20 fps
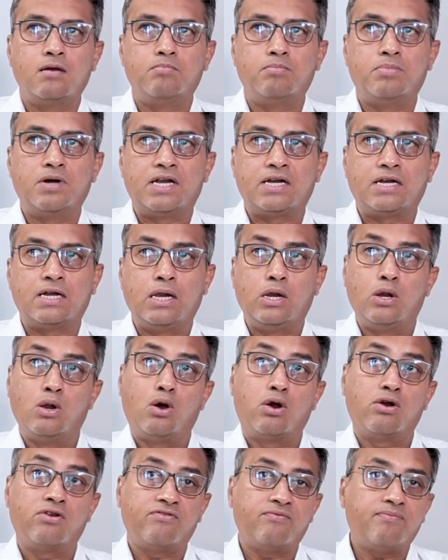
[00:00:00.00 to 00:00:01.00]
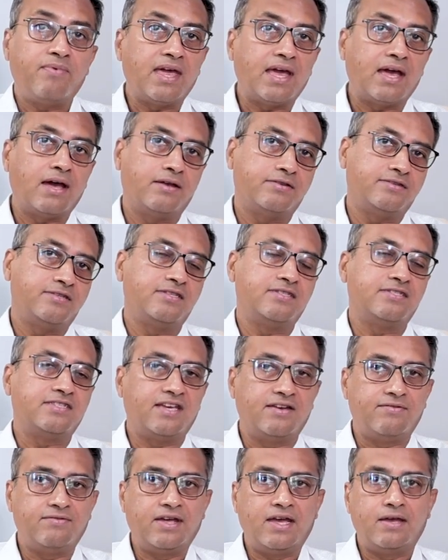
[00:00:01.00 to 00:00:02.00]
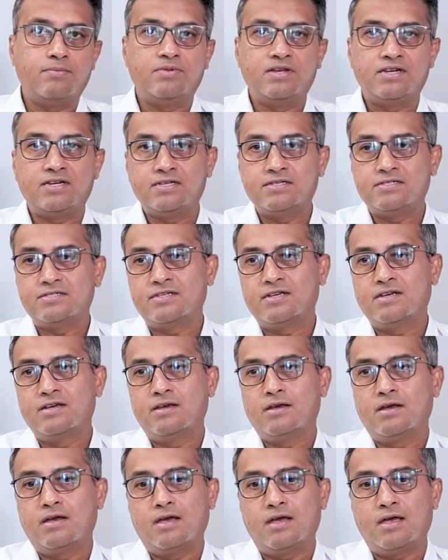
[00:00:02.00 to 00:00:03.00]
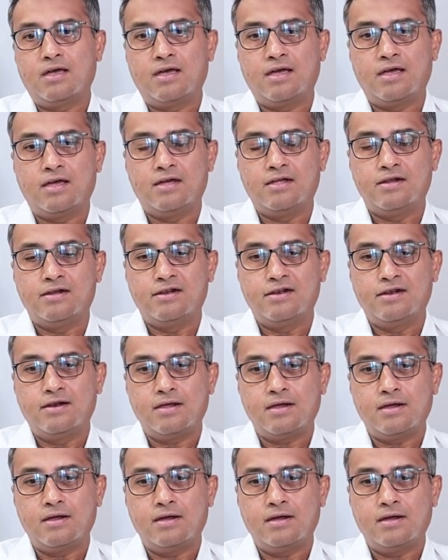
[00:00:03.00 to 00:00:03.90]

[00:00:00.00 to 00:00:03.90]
but a lot of my cousins have diabetes. And